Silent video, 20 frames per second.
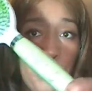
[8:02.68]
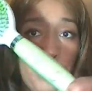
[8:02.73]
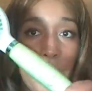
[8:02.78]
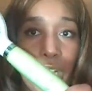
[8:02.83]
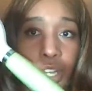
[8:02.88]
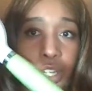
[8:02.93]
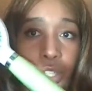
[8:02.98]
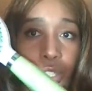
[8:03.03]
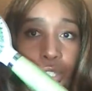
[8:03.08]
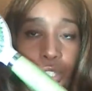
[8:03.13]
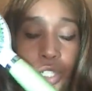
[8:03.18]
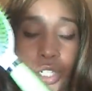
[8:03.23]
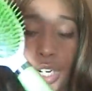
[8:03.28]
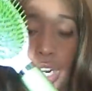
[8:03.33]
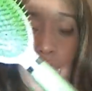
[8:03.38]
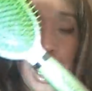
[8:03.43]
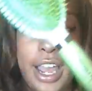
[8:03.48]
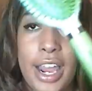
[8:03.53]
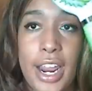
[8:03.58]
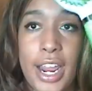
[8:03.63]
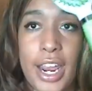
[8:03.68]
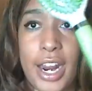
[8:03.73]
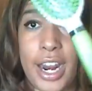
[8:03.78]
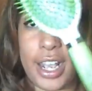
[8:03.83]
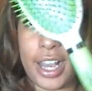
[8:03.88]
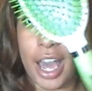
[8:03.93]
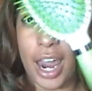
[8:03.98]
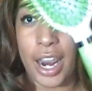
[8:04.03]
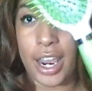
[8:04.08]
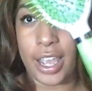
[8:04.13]
brush, and I
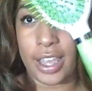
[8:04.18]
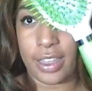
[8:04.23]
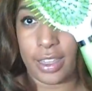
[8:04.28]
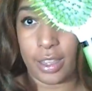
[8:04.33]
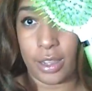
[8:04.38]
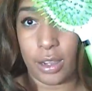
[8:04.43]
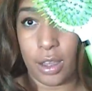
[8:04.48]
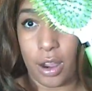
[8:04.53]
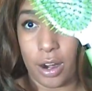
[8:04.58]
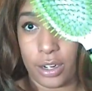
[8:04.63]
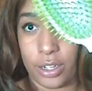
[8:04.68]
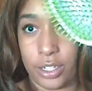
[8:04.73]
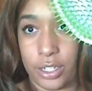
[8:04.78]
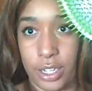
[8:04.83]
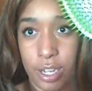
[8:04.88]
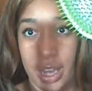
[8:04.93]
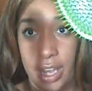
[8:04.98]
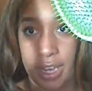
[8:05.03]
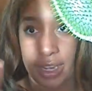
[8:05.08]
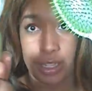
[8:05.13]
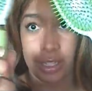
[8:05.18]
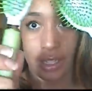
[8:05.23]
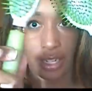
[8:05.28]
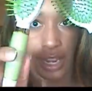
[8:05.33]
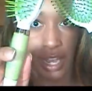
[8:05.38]
got it in the large size